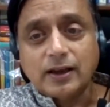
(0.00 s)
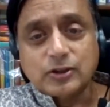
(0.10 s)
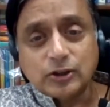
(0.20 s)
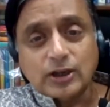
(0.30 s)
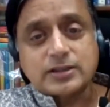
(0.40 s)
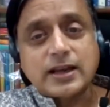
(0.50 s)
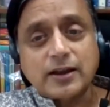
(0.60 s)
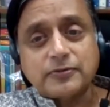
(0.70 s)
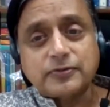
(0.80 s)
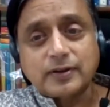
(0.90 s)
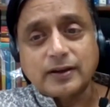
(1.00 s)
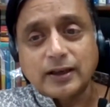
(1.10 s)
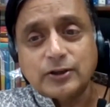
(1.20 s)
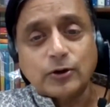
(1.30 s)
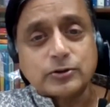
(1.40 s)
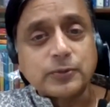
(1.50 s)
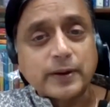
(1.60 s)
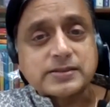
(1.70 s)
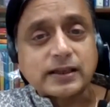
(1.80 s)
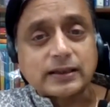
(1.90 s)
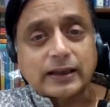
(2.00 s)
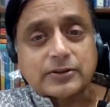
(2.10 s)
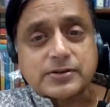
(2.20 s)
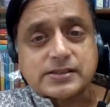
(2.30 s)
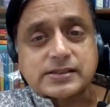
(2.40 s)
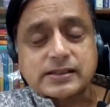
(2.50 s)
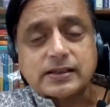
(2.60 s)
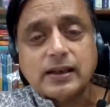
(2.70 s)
do not have indoor domestic electricity.